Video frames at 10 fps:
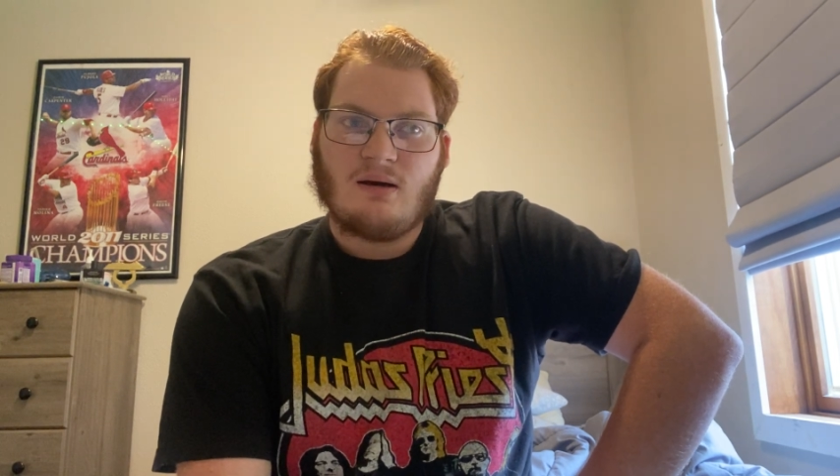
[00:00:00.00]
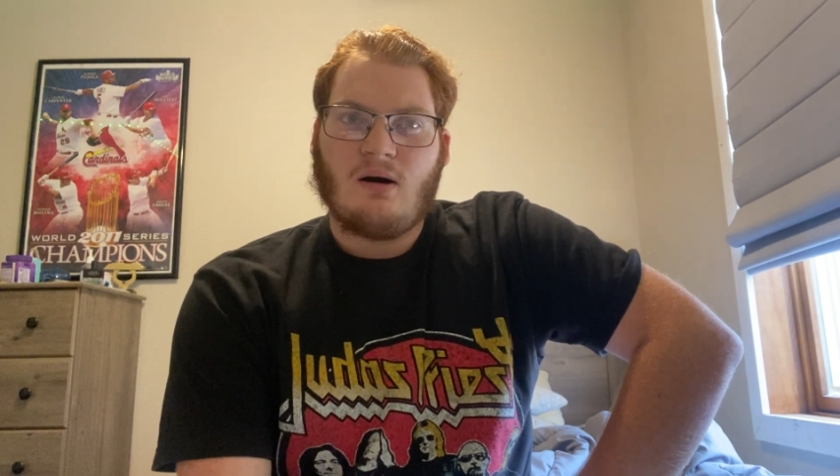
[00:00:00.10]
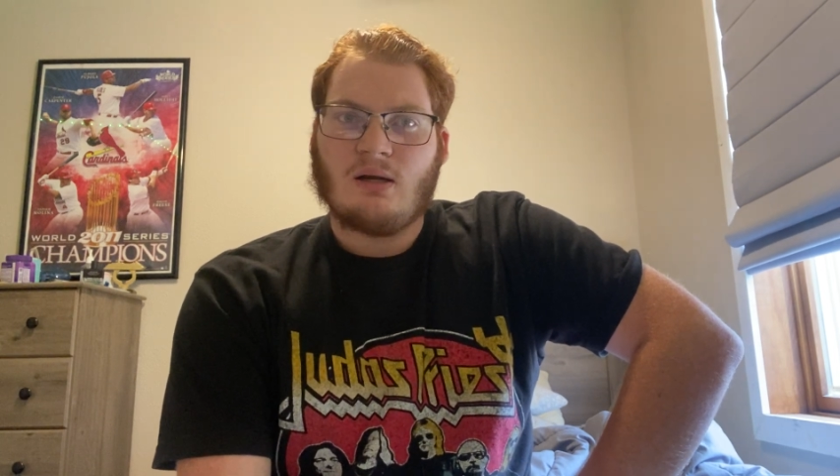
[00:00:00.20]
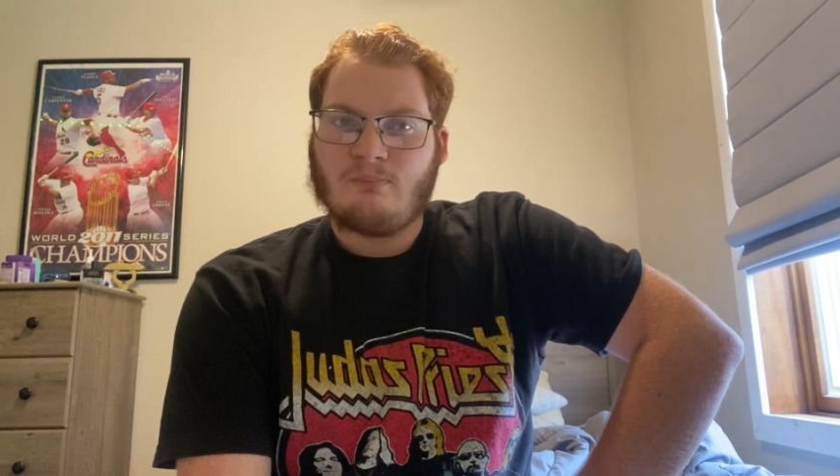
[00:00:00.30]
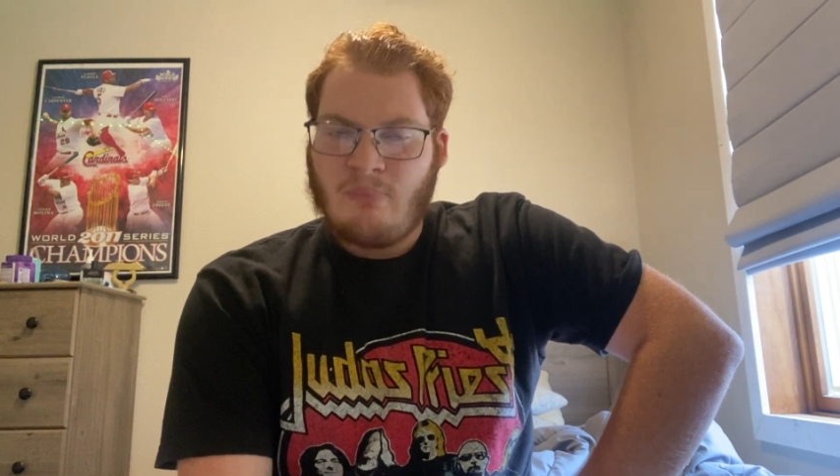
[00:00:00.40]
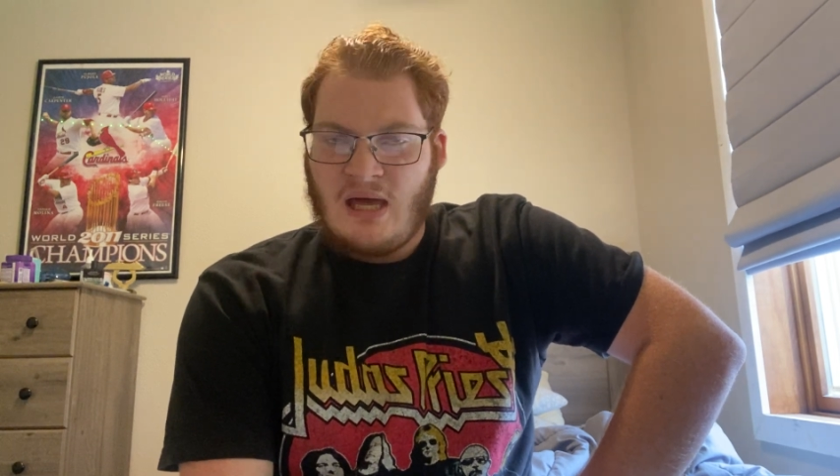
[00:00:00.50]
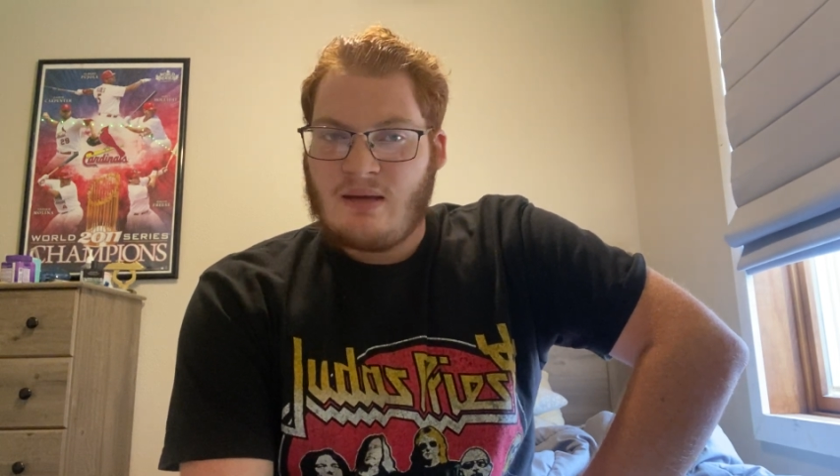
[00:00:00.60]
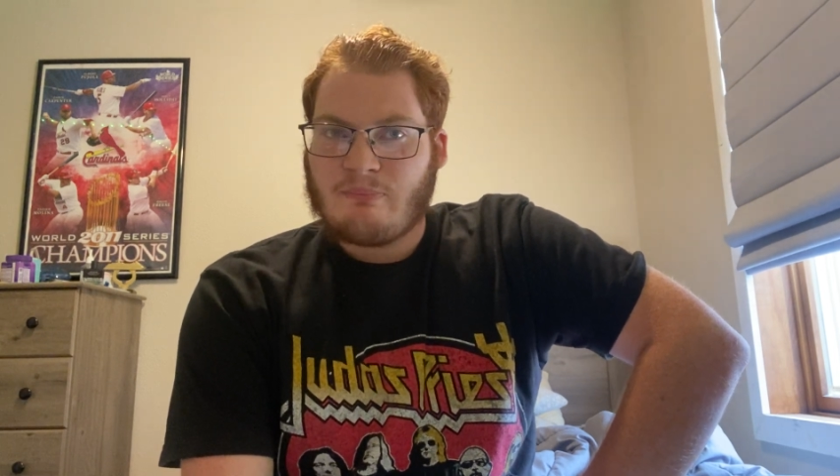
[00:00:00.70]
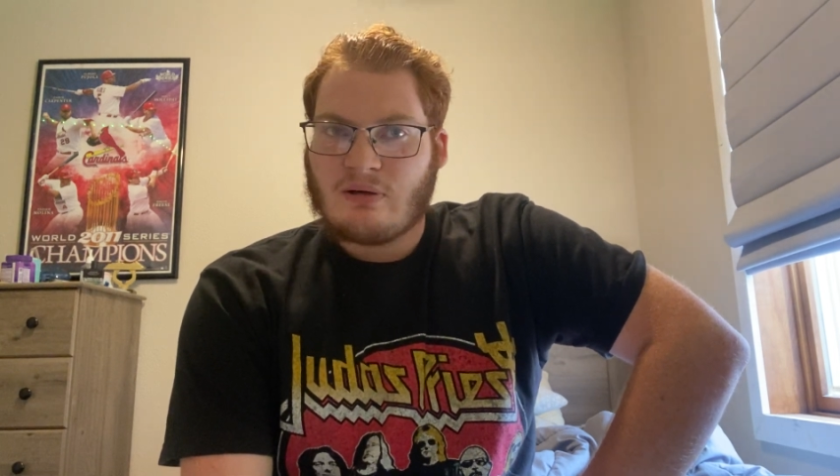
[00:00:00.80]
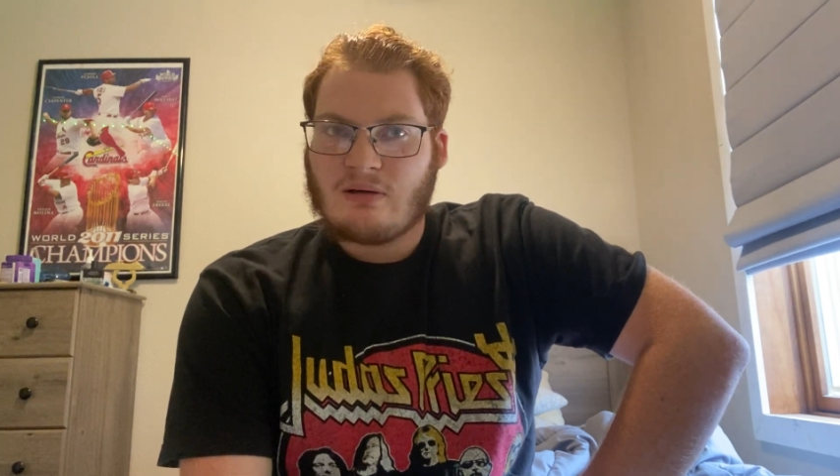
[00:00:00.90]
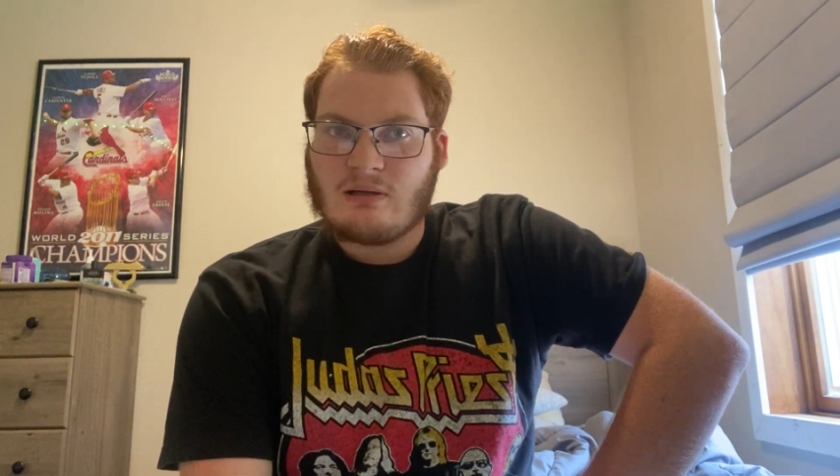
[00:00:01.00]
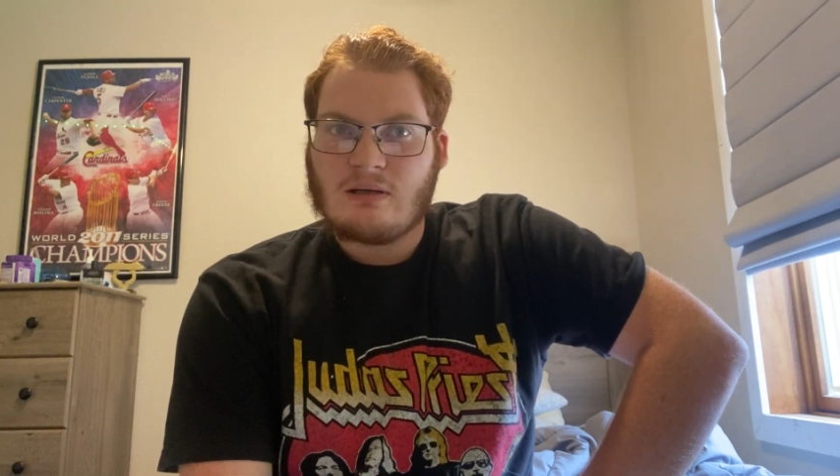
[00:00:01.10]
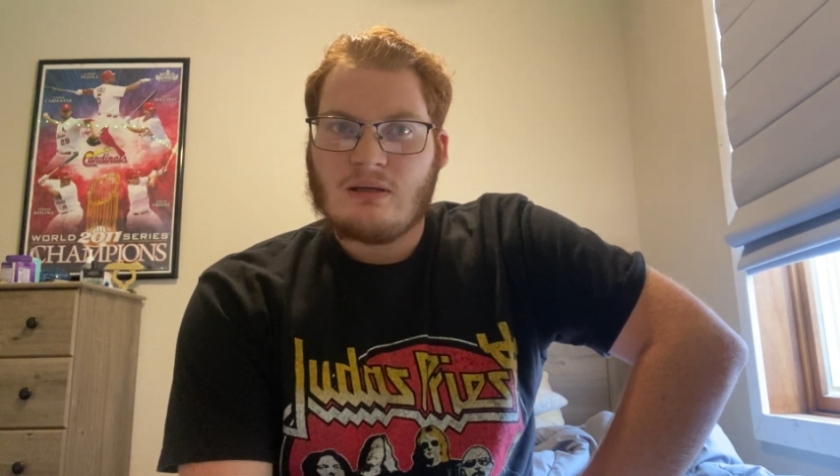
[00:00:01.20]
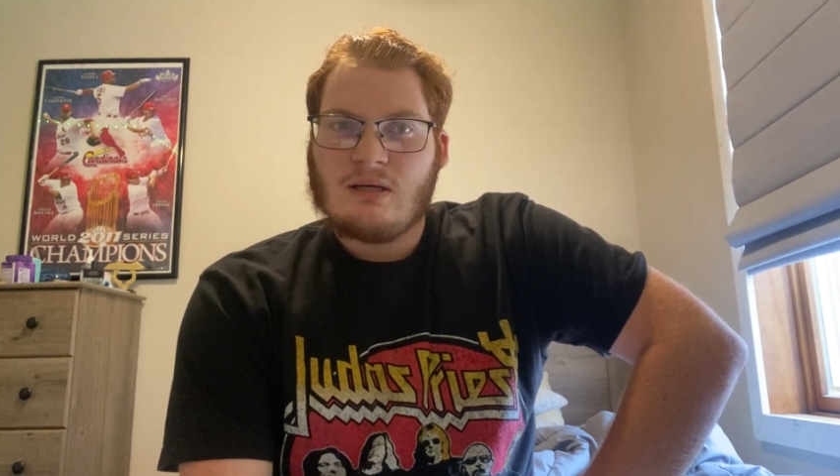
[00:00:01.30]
on paper,